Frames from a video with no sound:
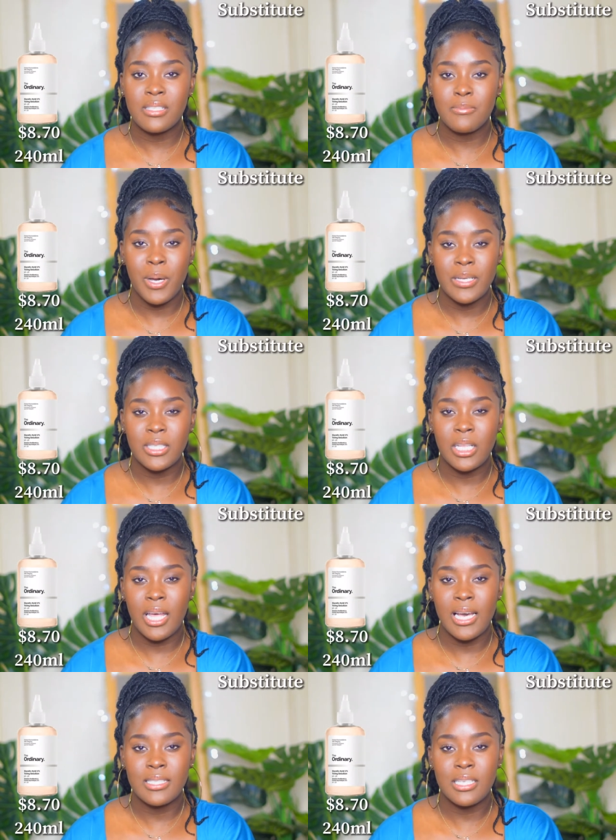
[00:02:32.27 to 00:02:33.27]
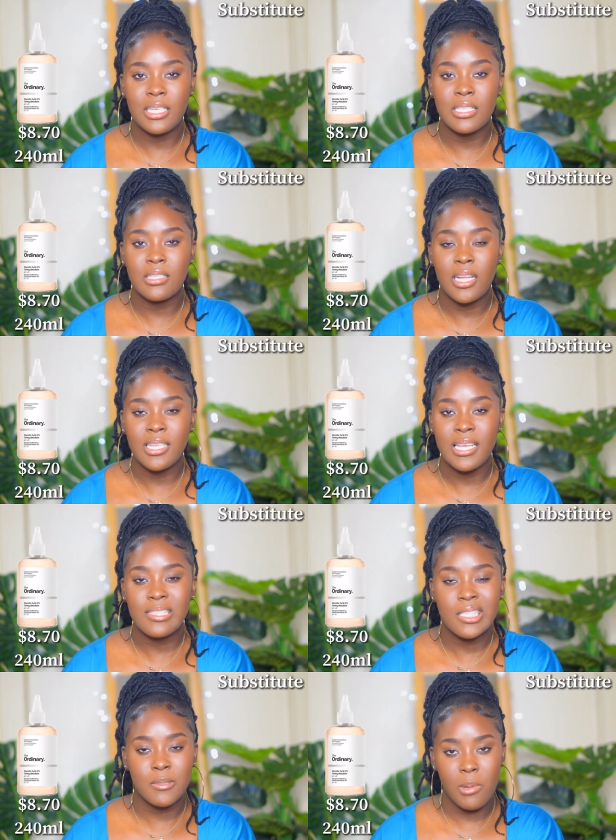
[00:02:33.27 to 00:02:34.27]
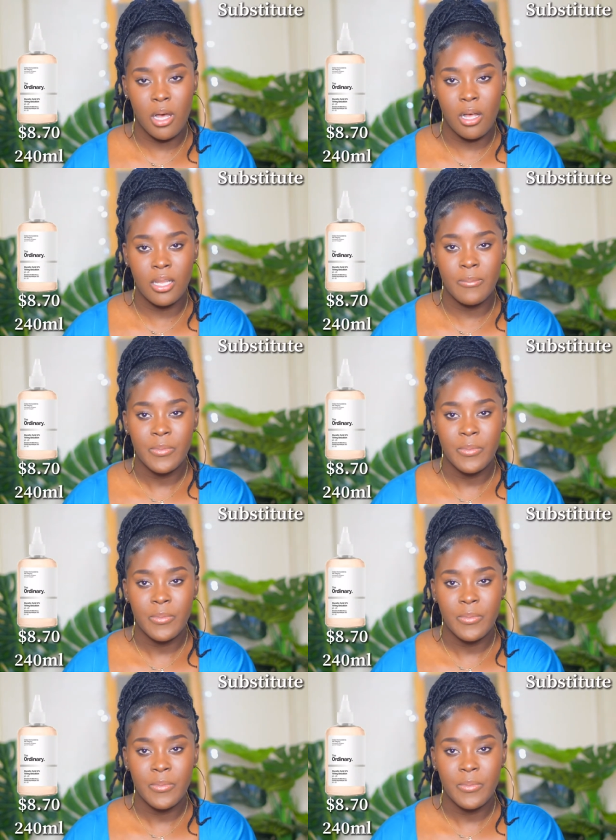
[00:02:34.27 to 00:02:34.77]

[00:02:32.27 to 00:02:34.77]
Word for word: particular acid is not as small